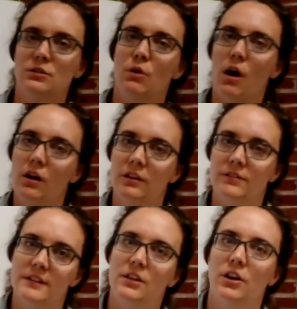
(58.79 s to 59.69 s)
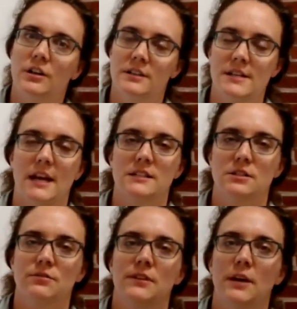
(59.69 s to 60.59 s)
they do all of the garden
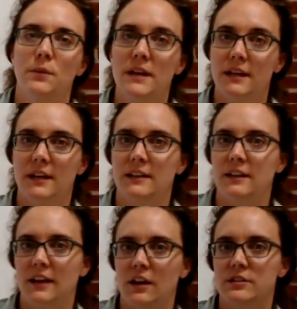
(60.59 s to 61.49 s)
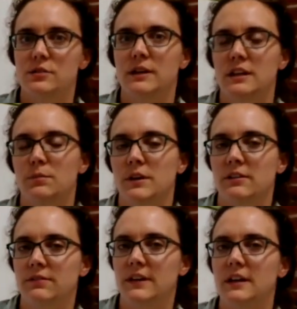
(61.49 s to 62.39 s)
tasks for that week, and then they also get the
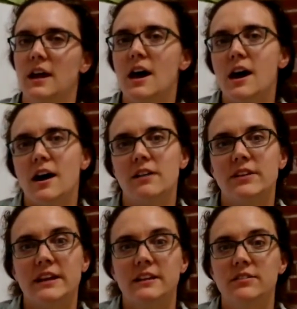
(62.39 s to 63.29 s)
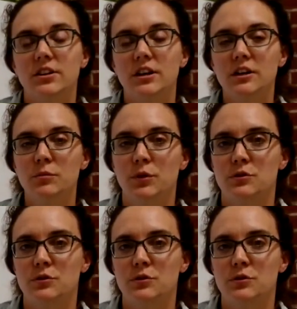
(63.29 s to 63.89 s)
benefit of any of the garden